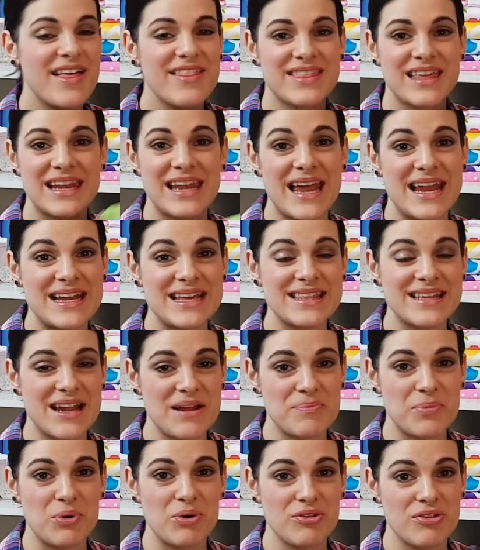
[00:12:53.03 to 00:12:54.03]
The lady that
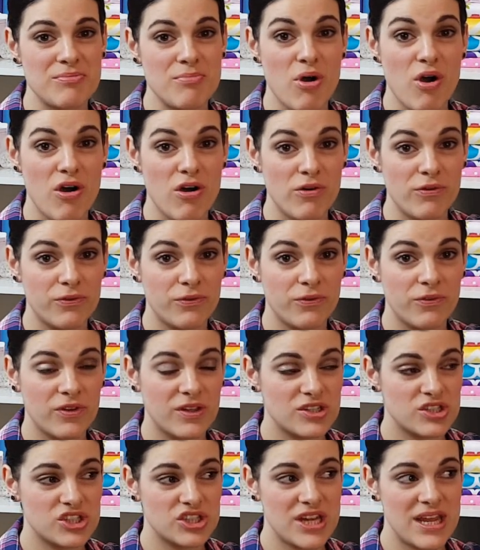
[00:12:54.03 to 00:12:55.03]
I bought them off,
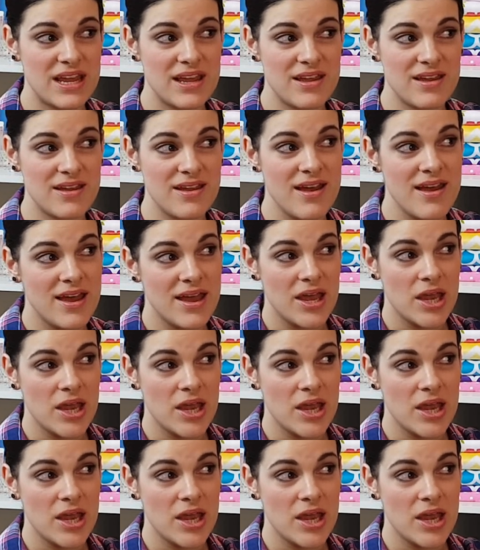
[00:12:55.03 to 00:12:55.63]
she